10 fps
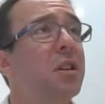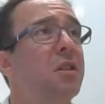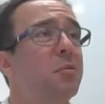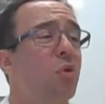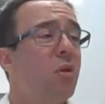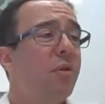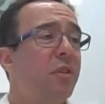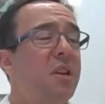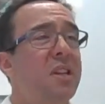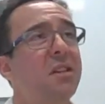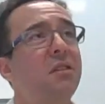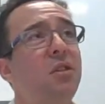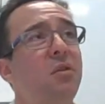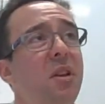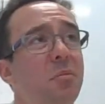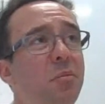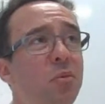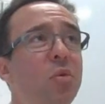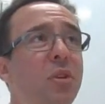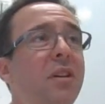So there's more of a risk to the
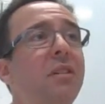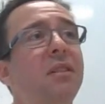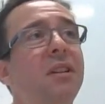broader